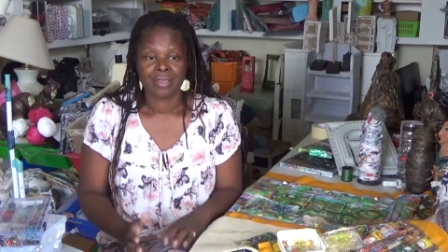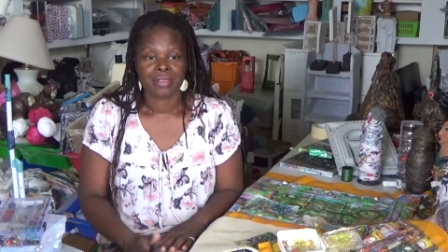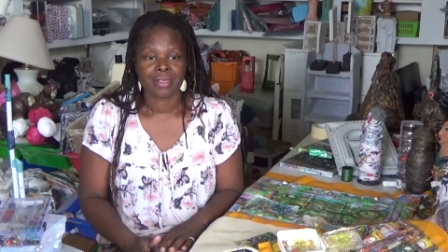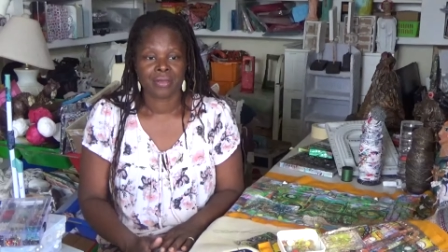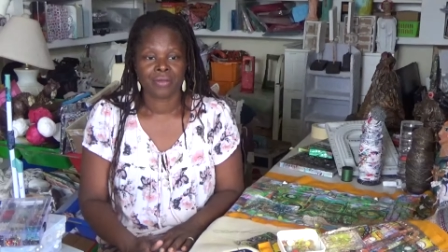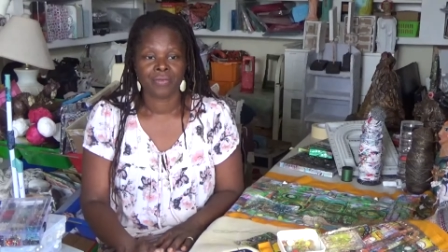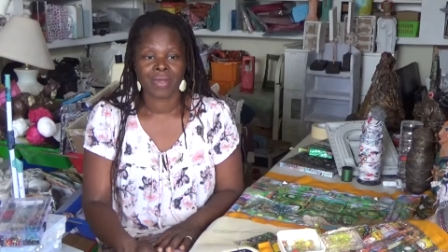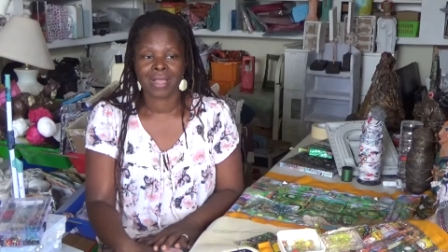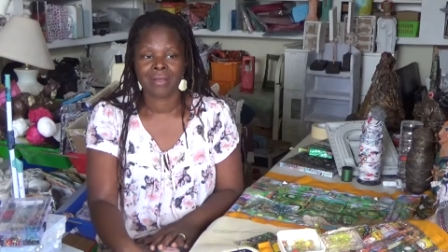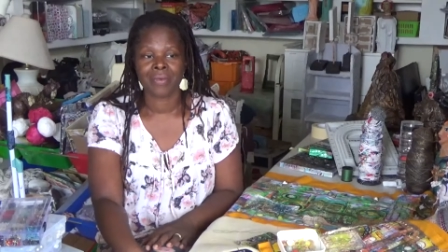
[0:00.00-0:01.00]
So
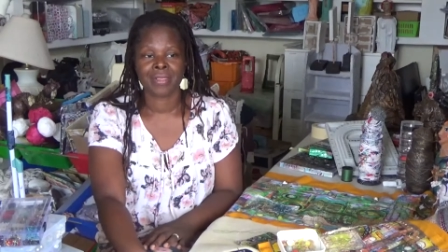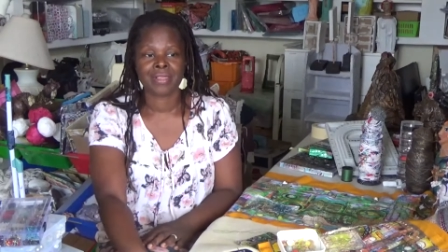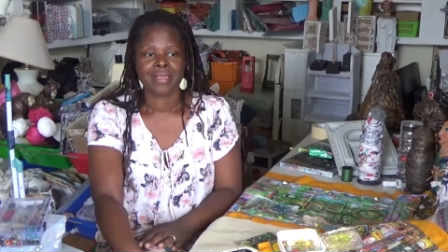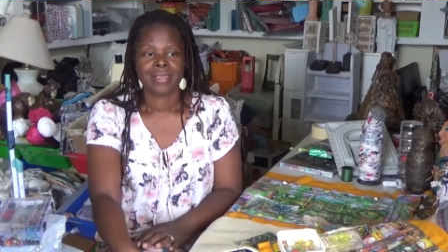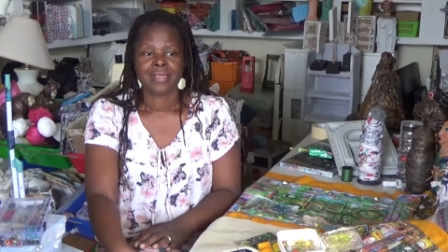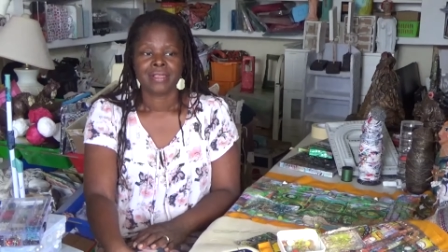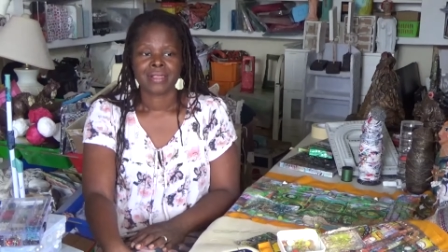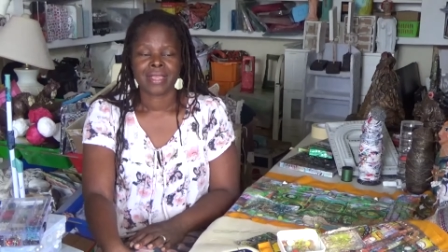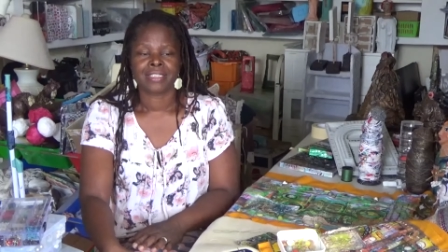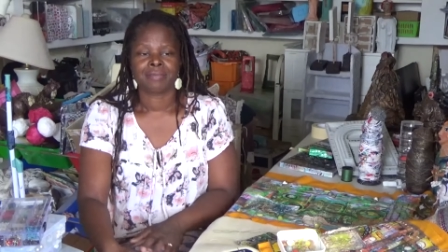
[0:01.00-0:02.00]
when I was
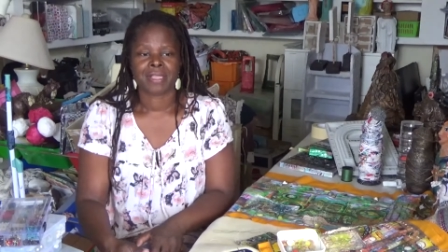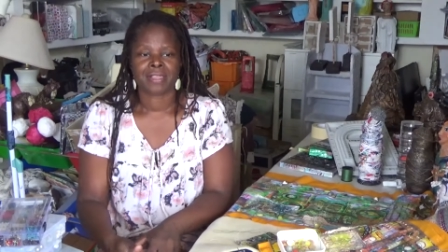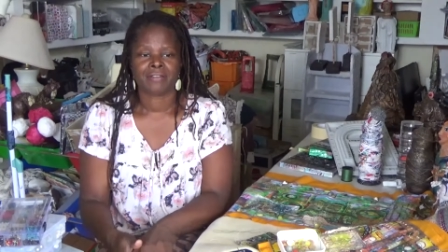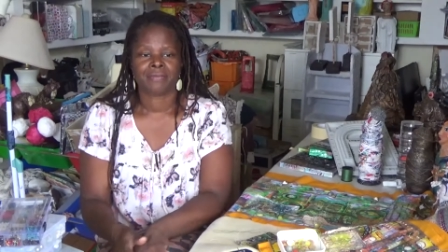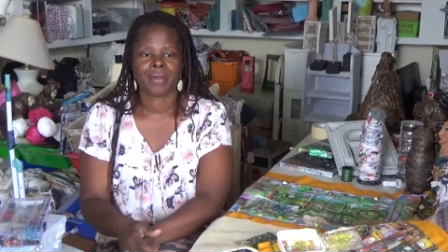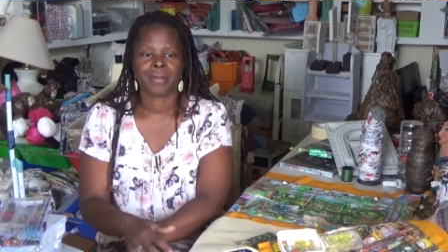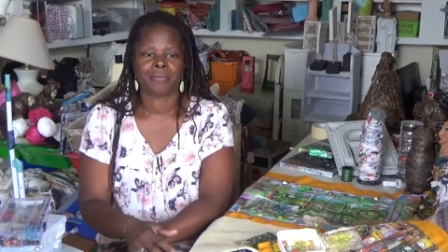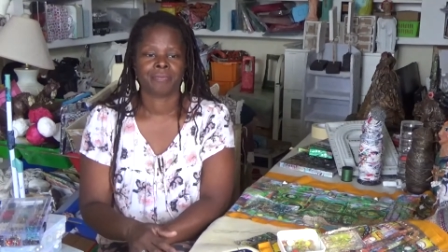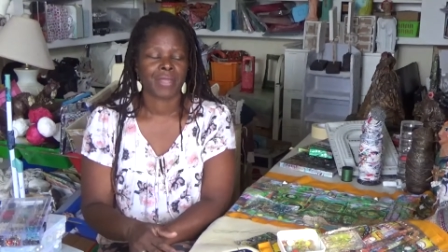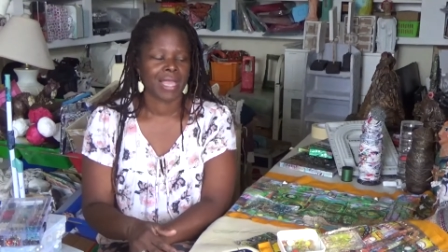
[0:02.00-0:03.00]
saying to myself,
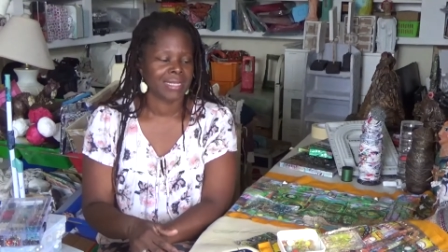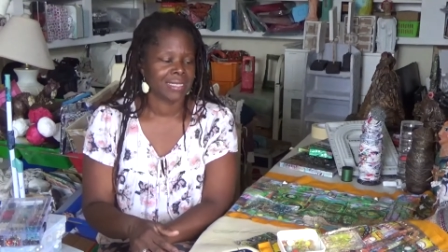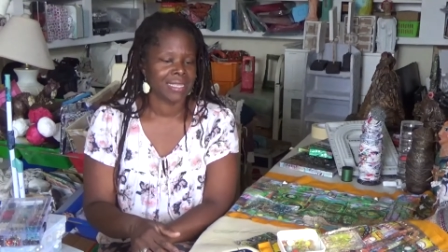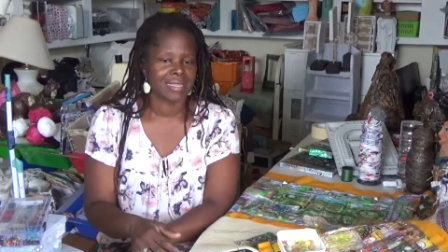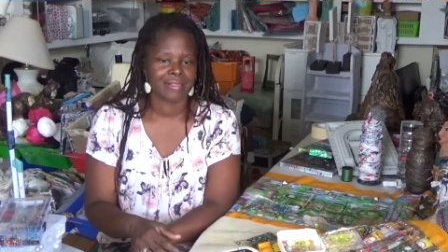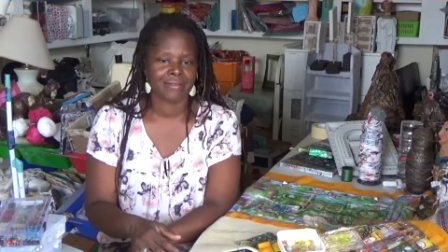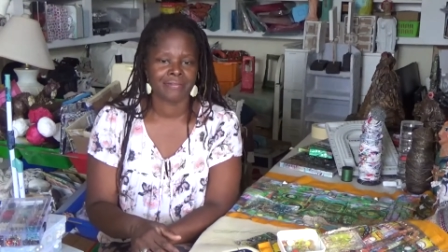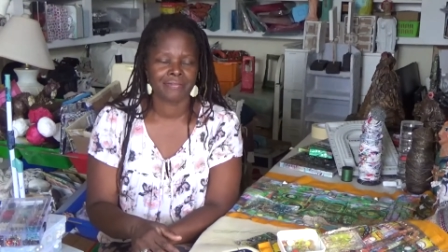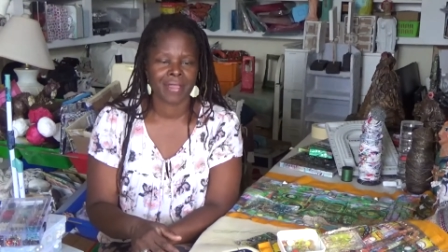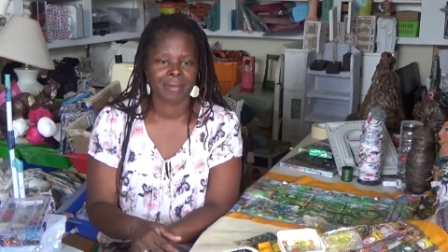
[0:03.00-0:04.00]
well, I had a list
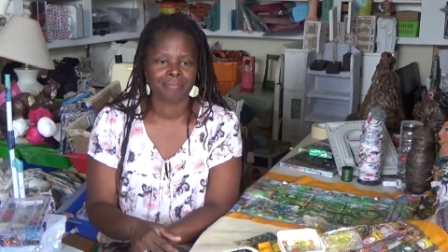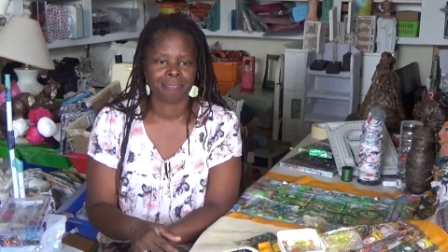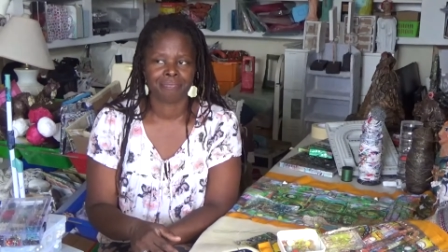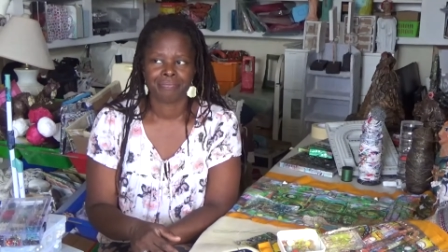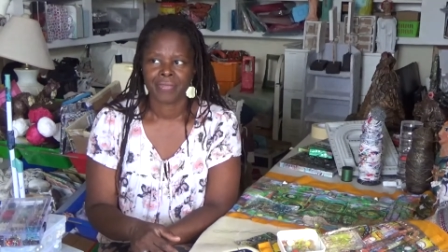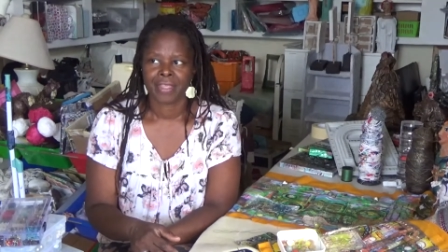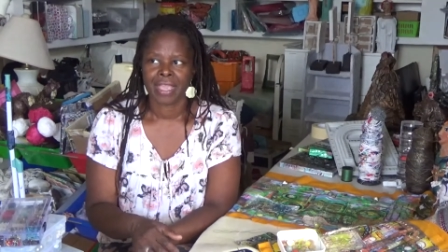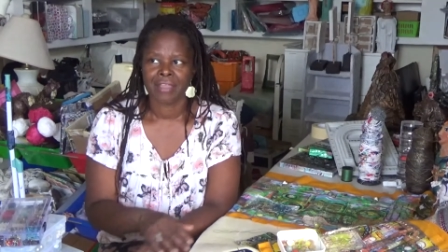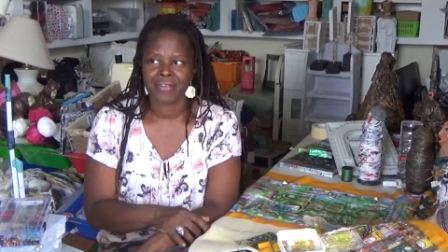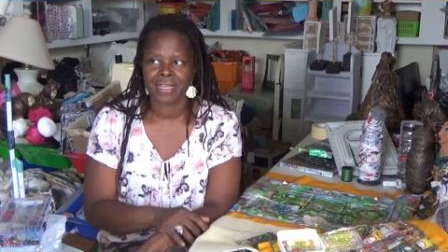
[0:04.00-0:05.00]
of,
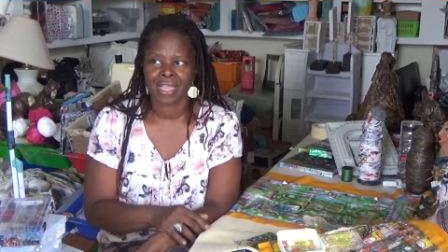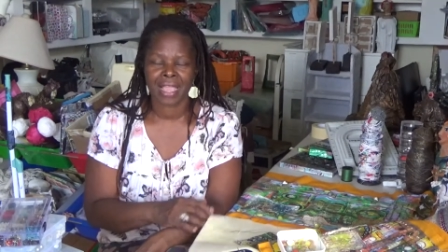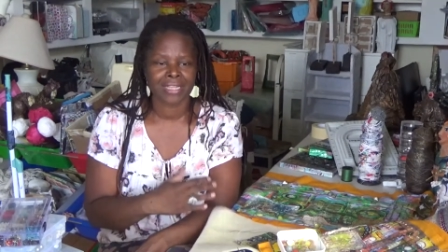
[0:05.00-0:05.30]
every day I